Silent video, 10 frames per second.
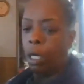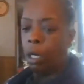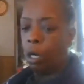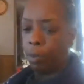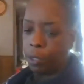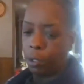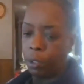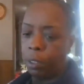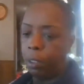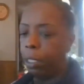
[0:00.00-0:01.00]
an officer
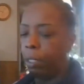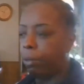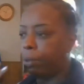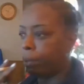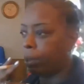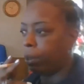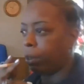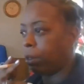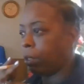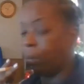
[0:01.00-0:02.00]
in the Navy, and
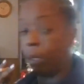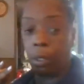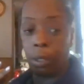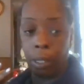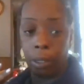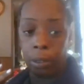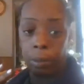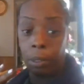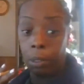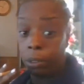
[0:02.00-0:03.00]
this is gonna be her last year
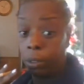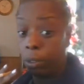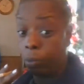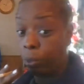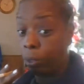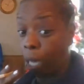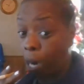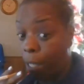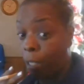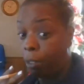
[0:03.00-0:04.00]
because she's
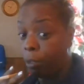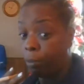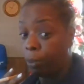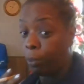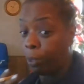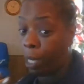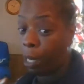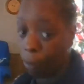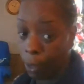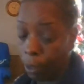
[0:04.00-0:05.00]
retired, but
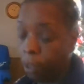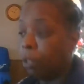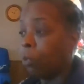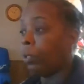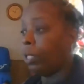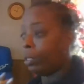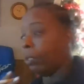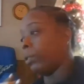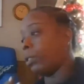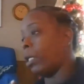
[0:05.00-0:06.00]
retiring. When I say
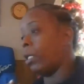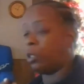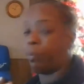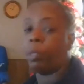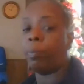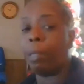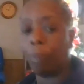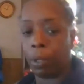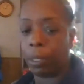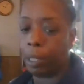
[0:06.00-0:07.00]
retired, she put a
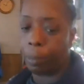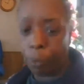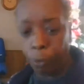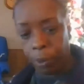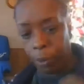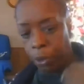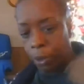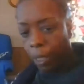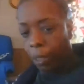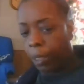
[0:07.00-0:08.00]
paperwork and they proved it, and she
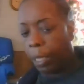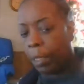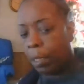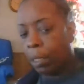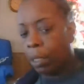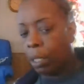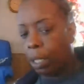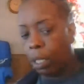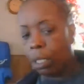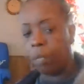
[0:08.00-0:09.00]
got a date
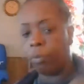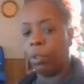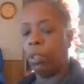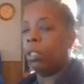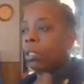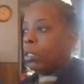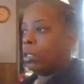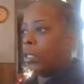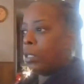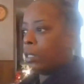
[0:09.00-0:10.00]
of
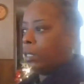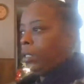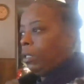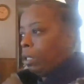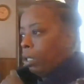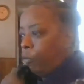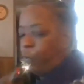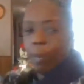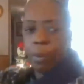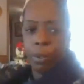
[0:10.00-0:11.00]
16 of
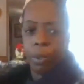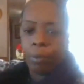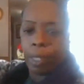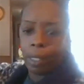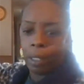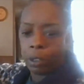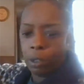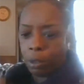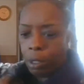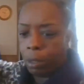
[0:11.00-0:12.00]
February. Right now,
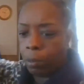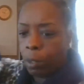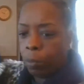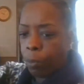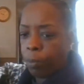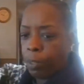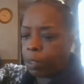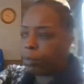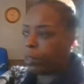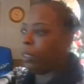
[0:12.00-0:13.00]
she's on
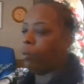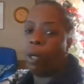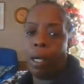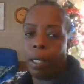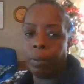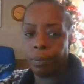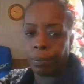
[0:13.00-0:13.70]
permissive TDY.